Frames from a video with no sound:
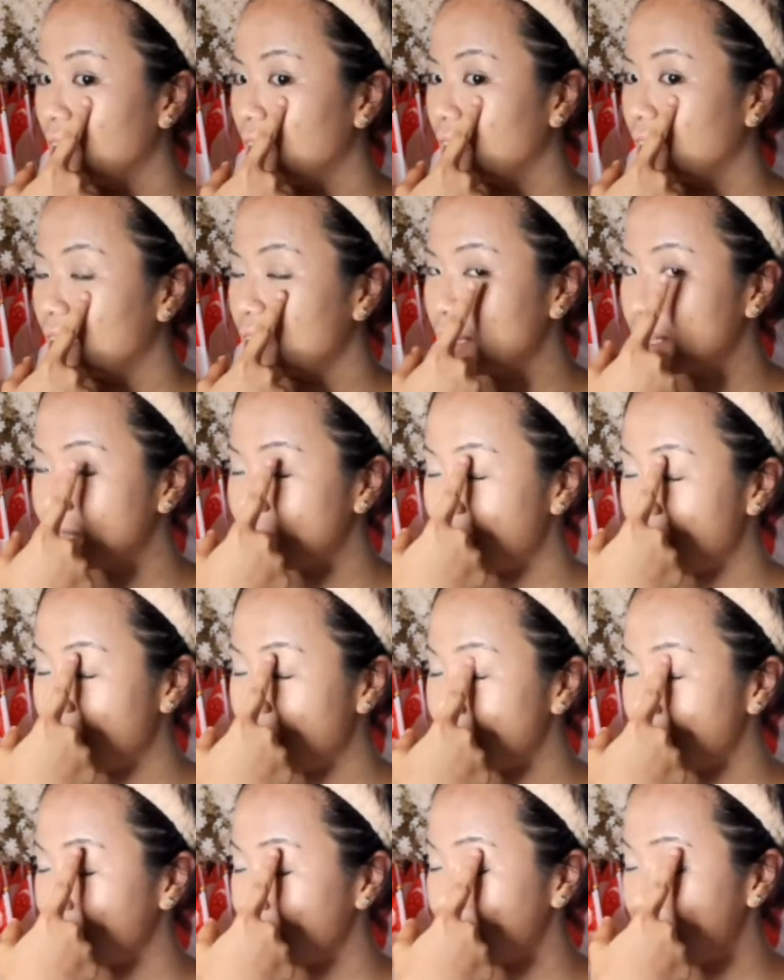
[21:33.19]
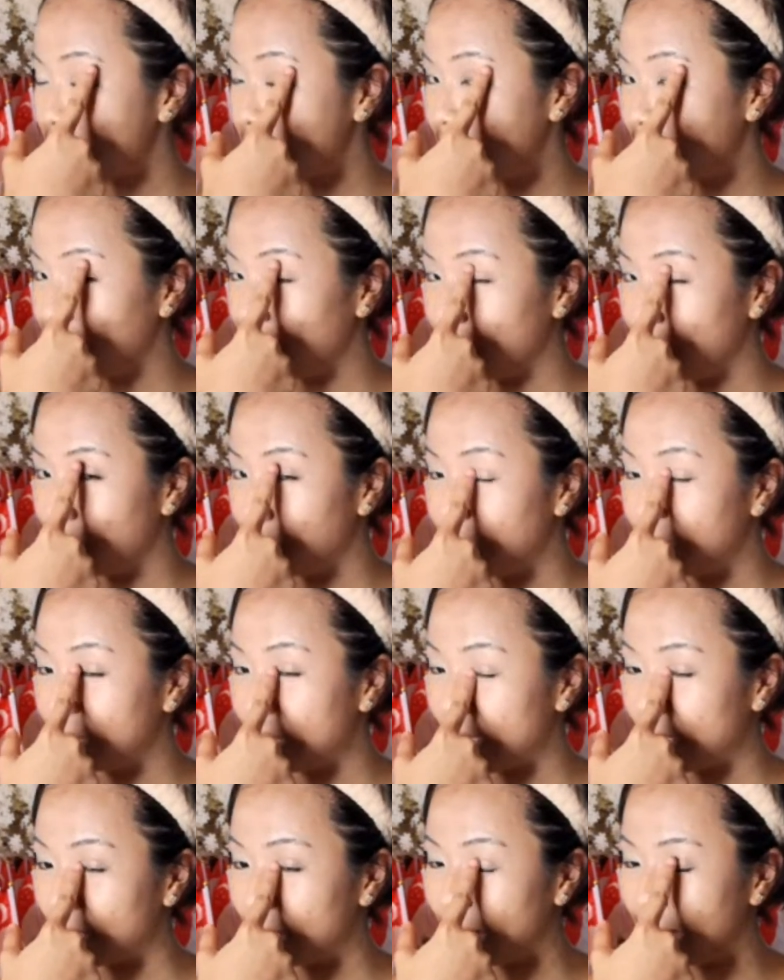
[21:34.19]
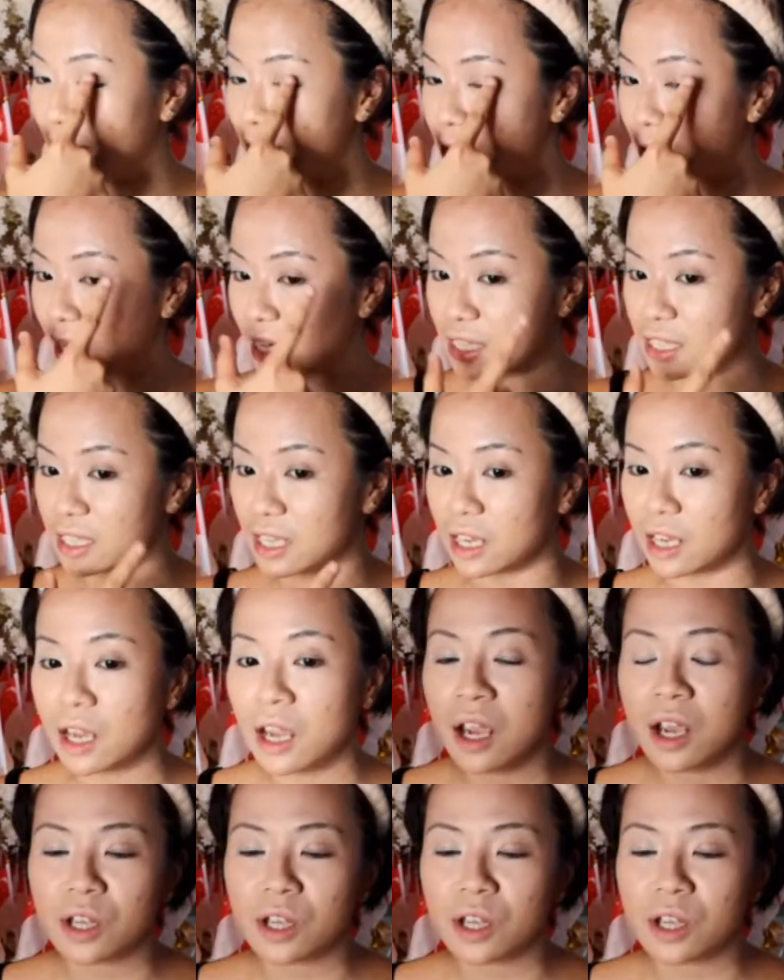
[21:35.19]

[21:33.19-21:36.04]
Okay, this side is still a little bit darker, as you can see.